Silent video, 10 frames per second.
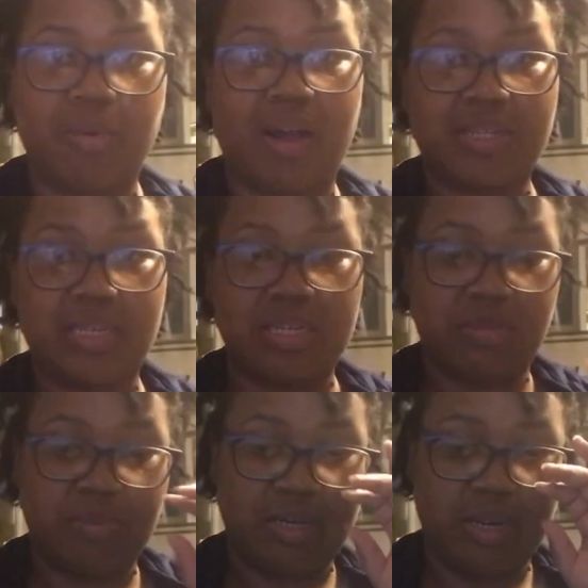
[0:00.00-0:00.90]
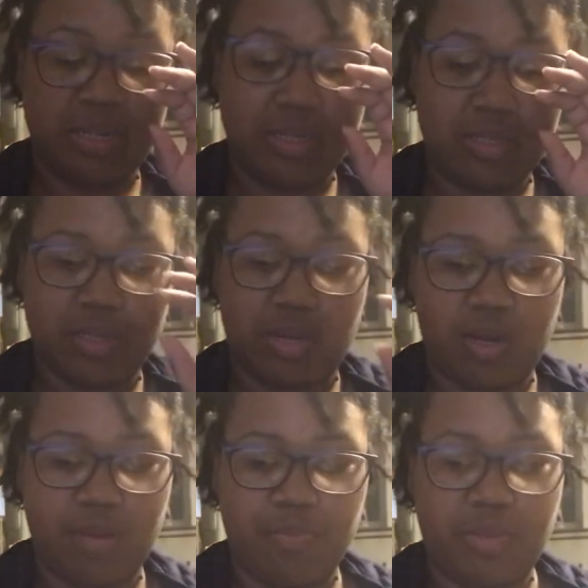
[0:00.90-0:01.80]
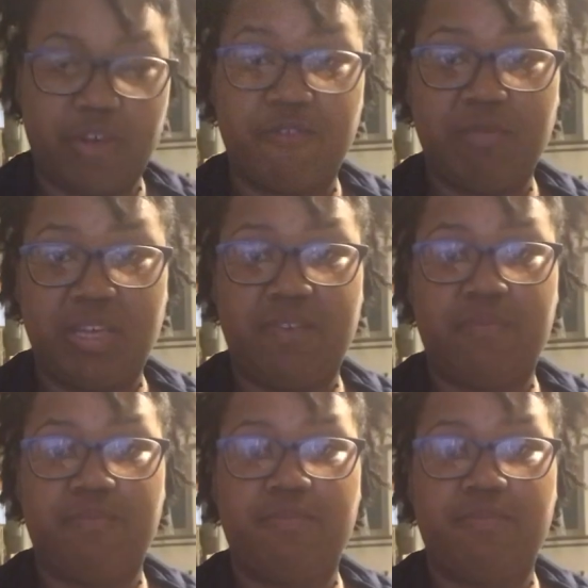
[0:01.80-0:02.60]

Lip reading: process because of me